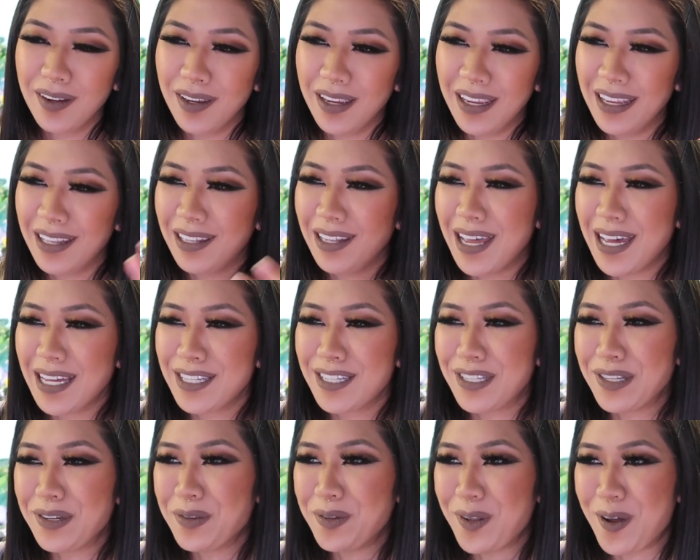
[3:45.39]
it lasts
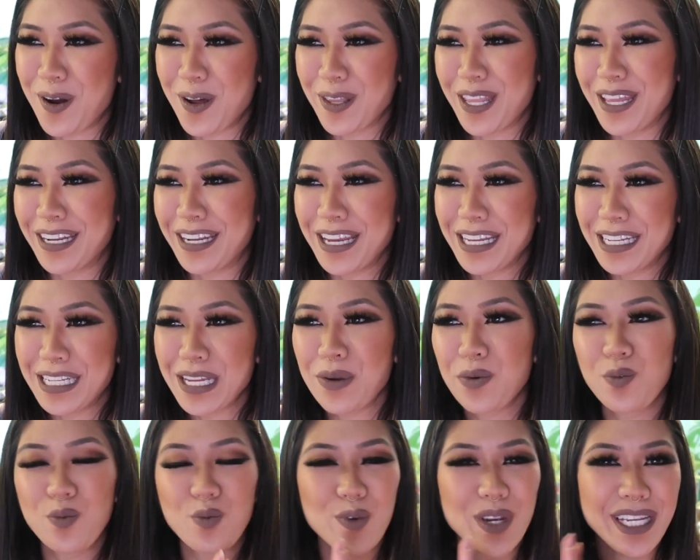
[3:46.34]
so long that it gets like
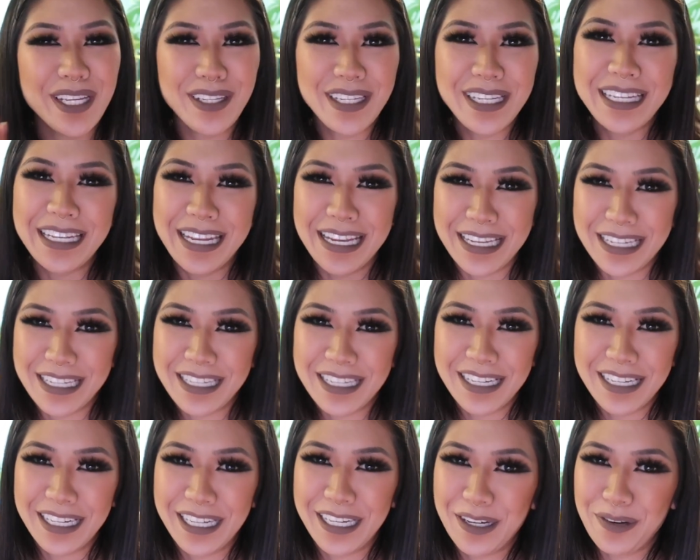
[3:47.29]
really
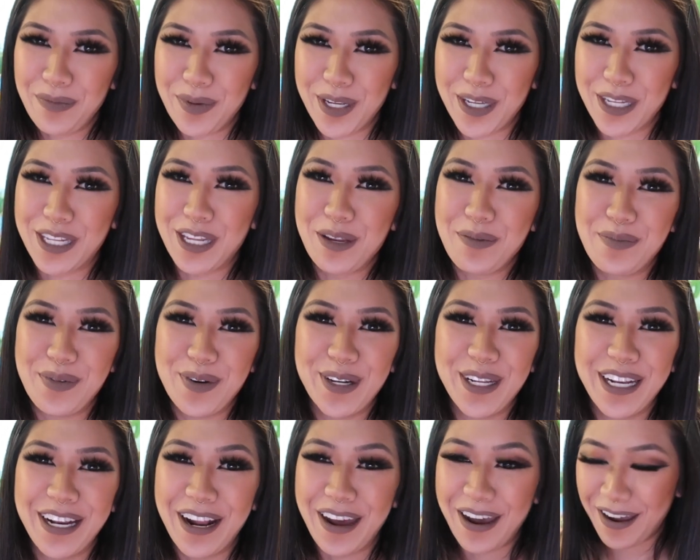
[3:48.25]
nasty in here because you
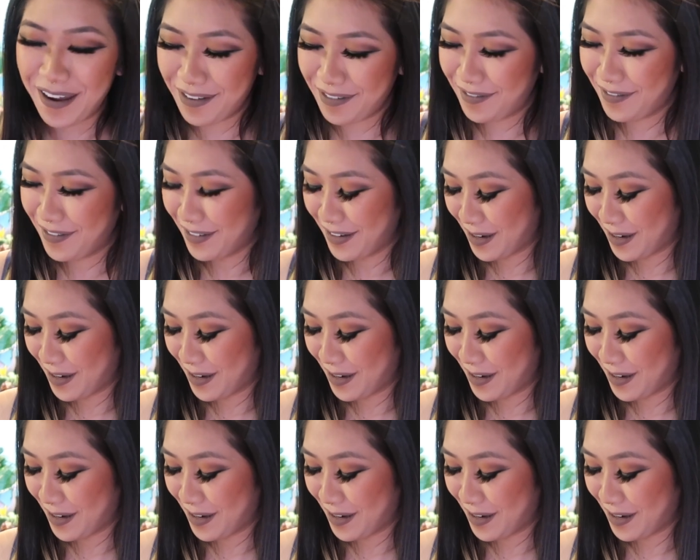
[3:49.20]
put it off.